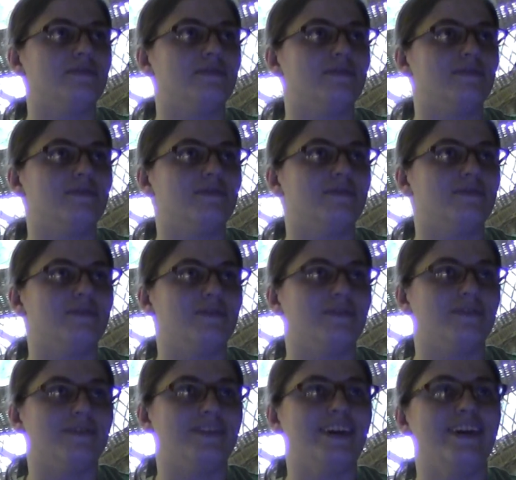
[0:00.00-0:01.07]
And
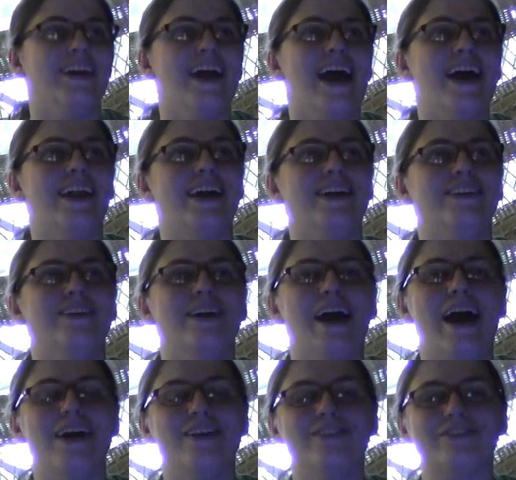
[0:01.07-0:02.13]

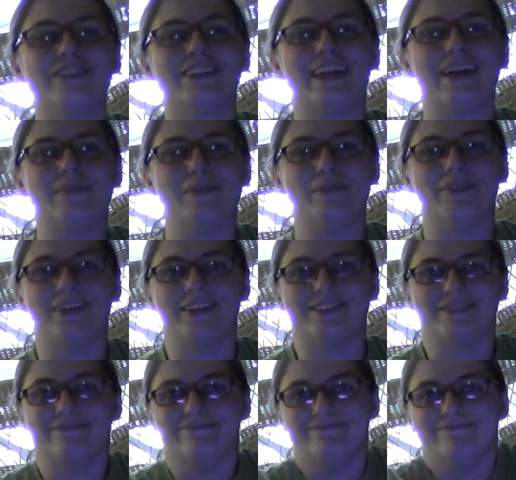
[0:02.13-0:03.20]
I know for a lot of people
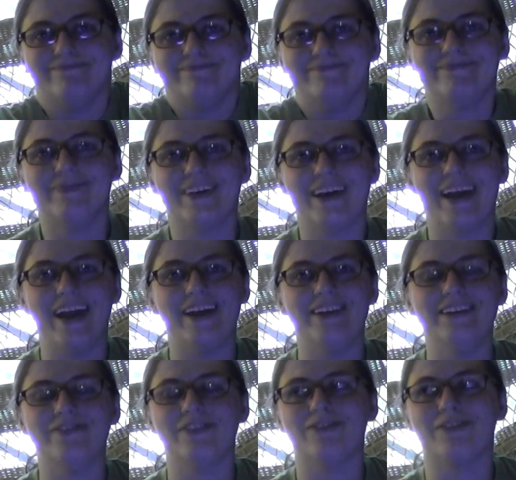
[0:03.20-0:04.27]
that's and
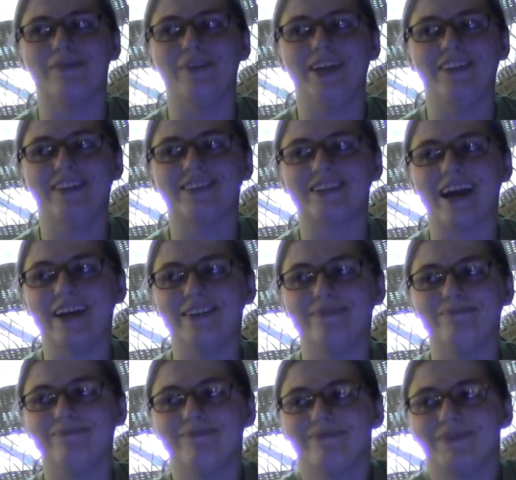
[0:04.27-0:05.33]
even for me that's kind
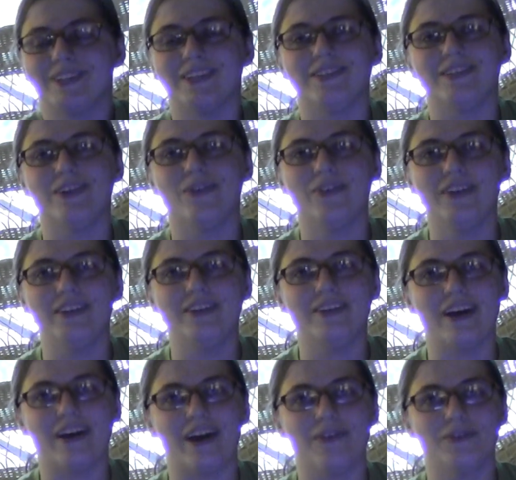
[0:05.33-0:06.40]
of since the only
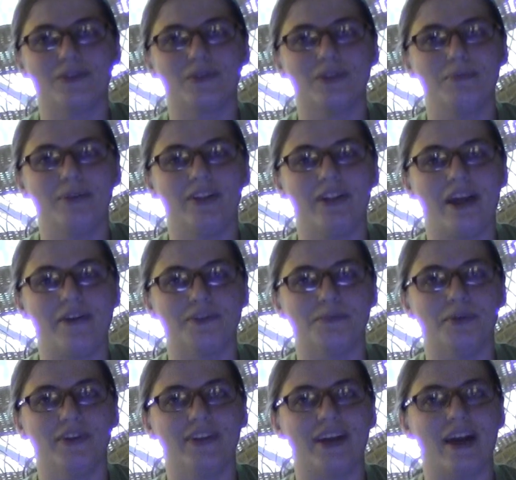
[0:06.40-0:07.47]
deck I was really building, I was
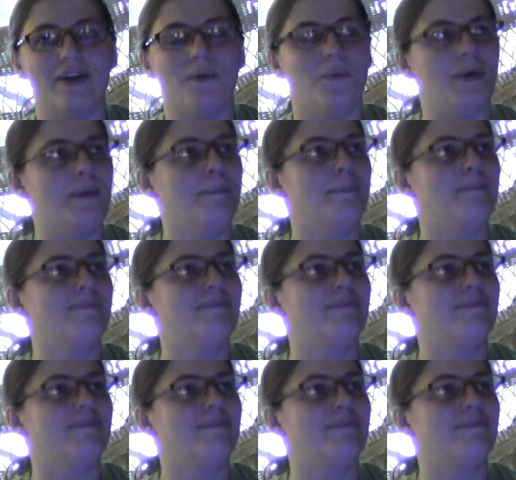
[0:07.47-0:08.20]
building on a whim.